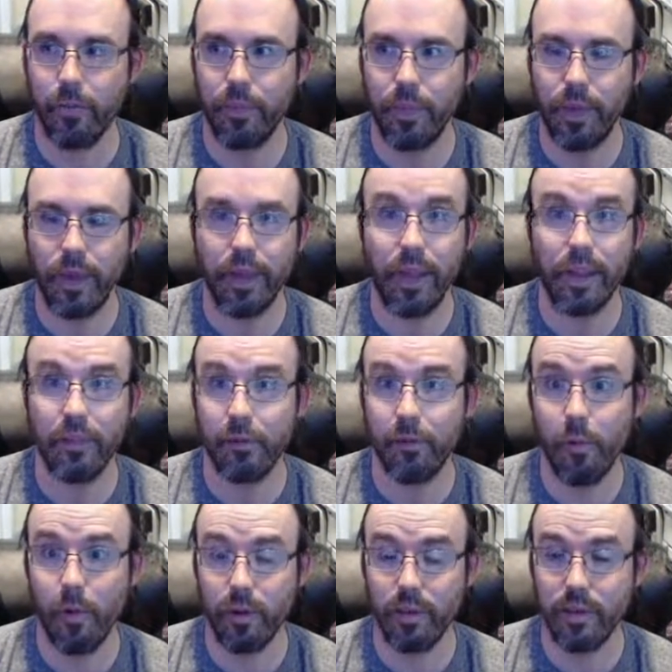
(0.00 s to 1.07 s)
Unless you
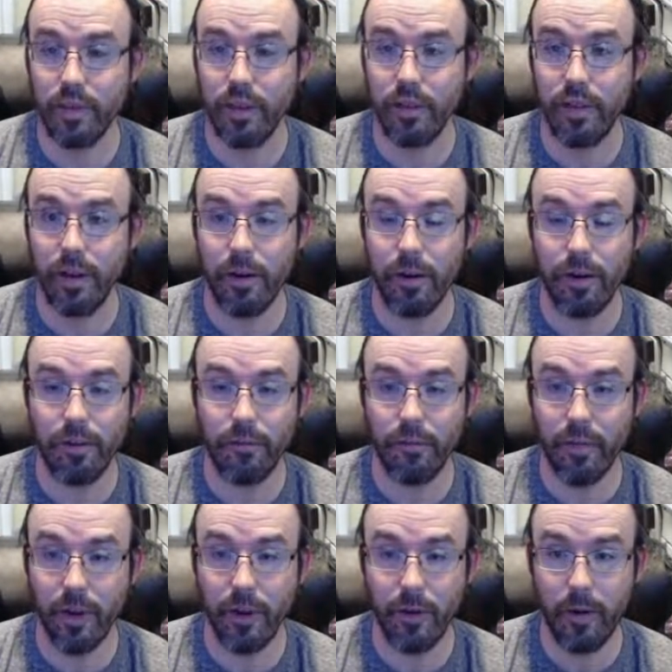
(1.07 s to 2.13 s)
want to sit there and
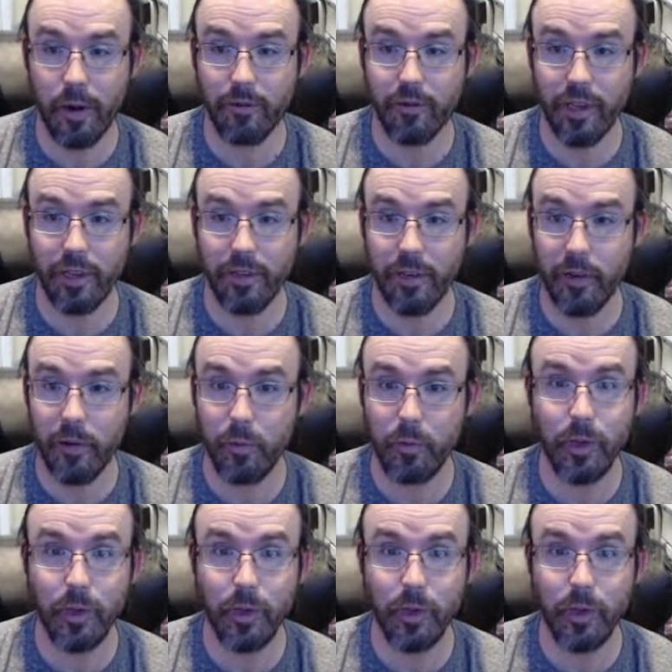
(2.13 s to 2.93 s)
figure out Gen 2,